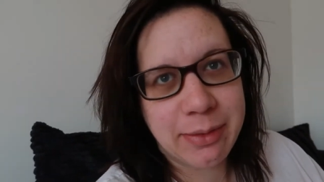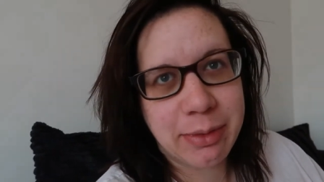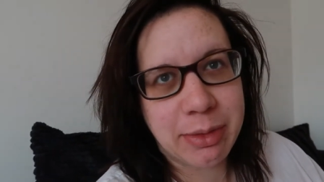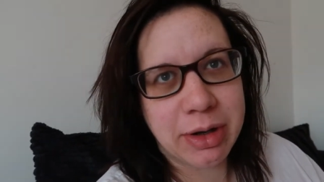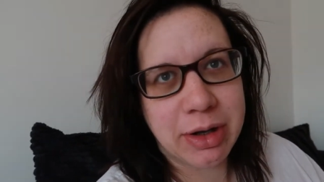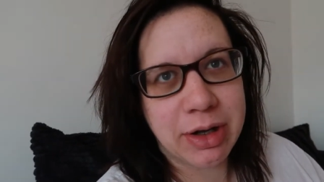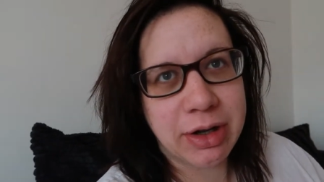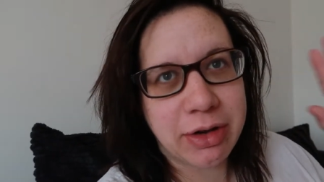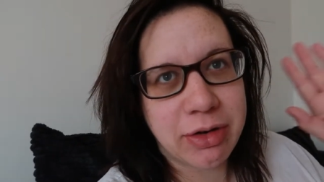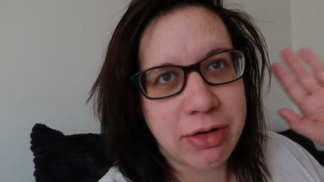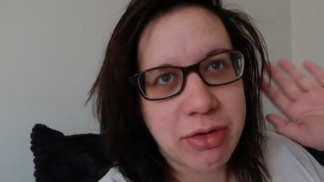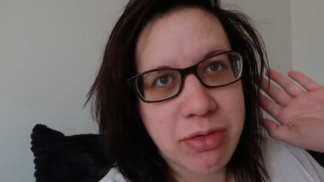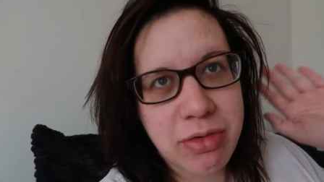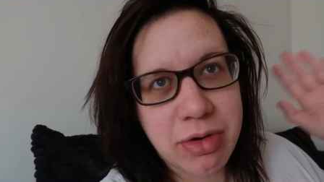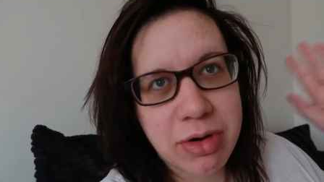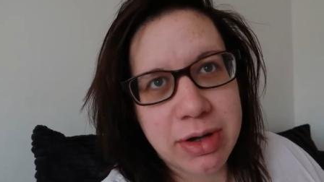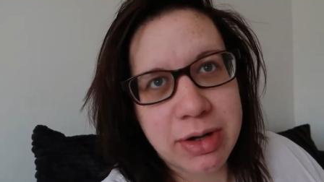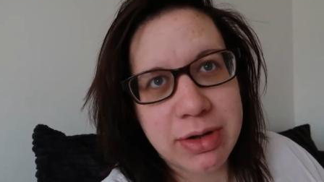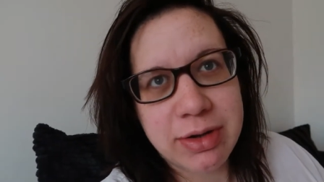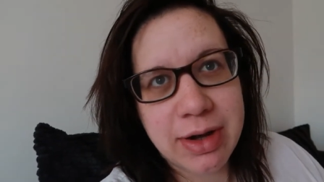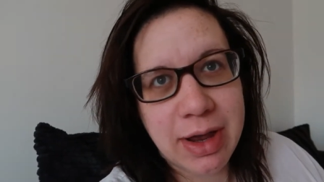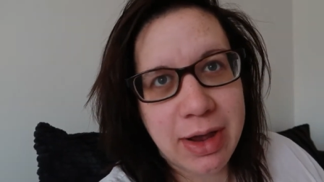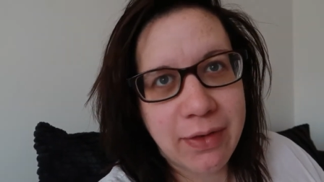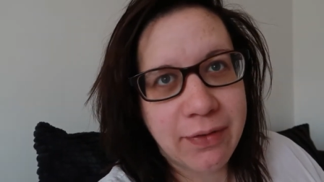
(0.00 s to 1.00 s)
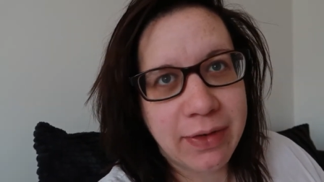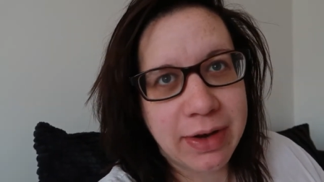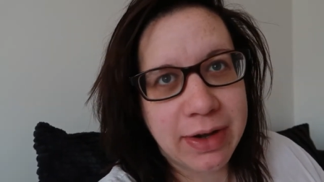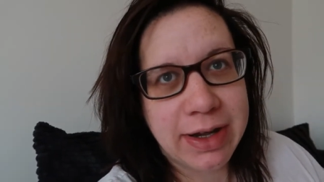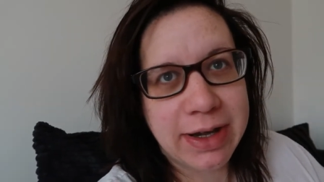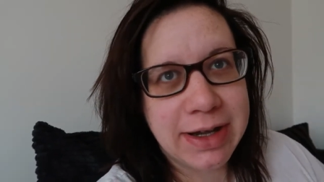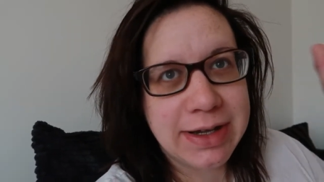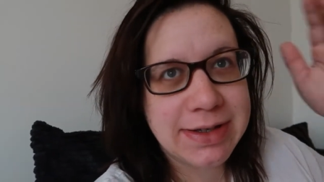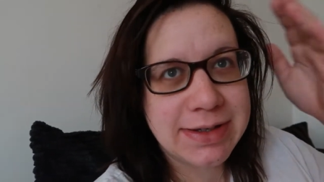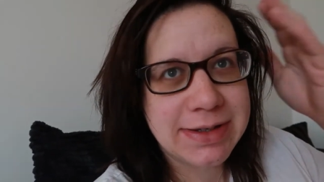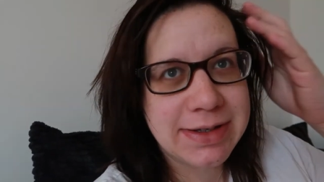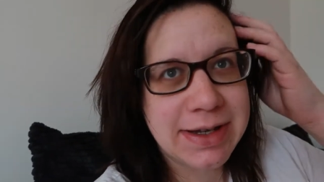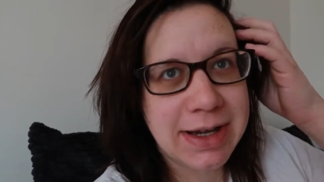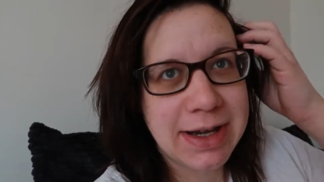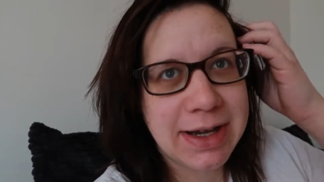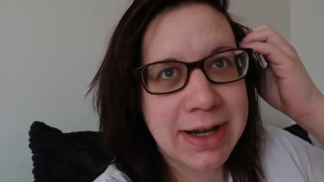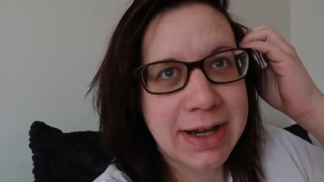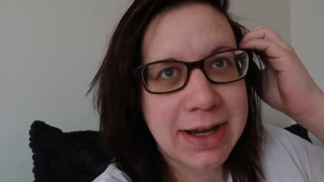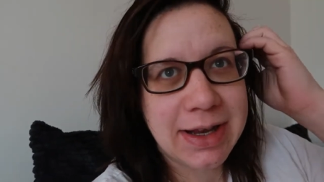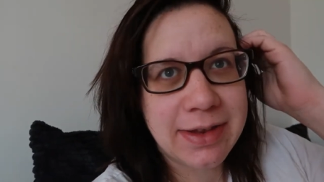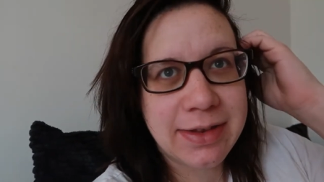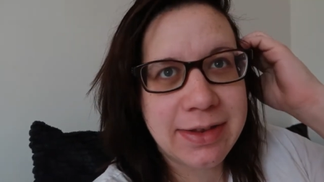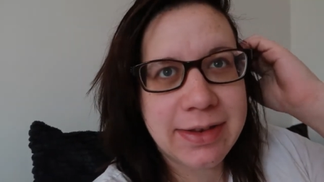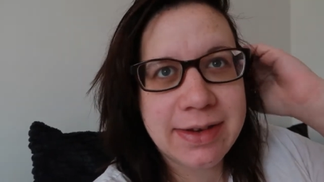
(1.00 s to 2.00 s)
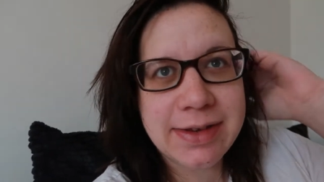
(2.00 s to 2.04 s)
we're going to go and have a nice day,